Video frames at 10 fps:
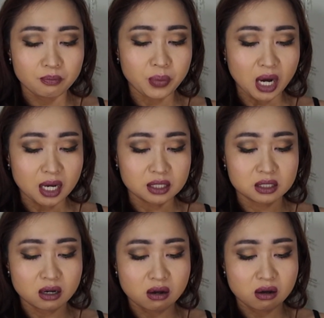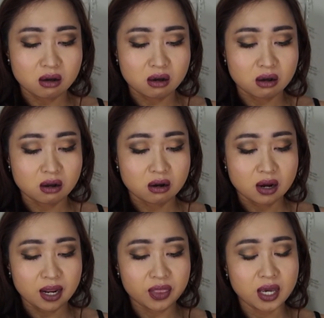but
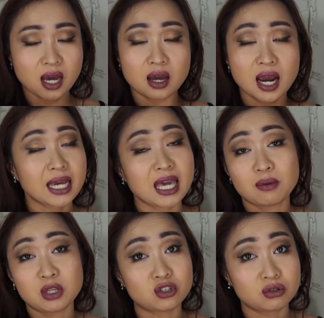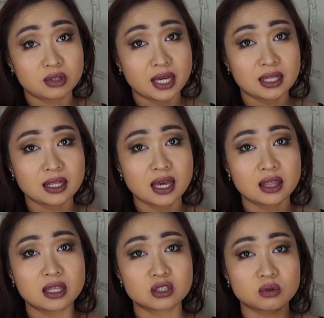I think I came in too late,
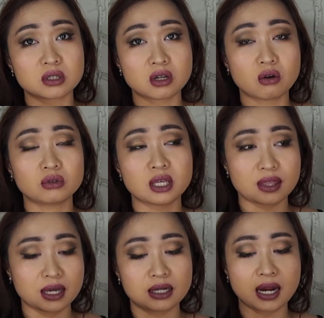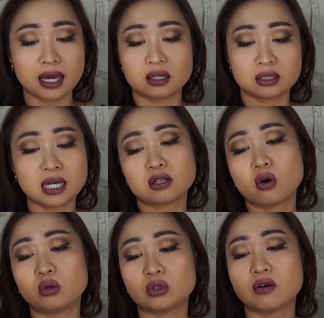and this was the only thing that I could get
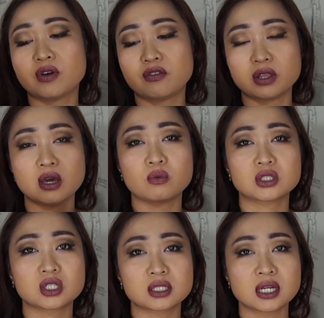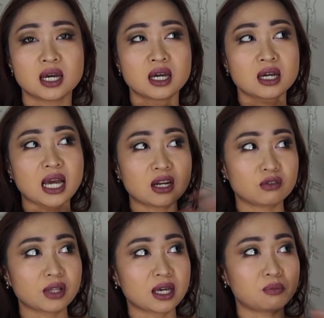hold of. Everything was just kind
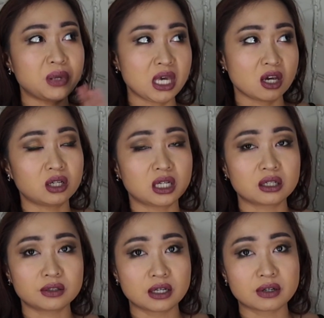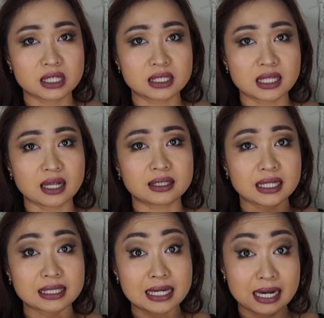of like being on a clearance sale
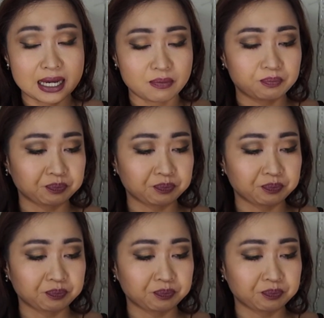that time.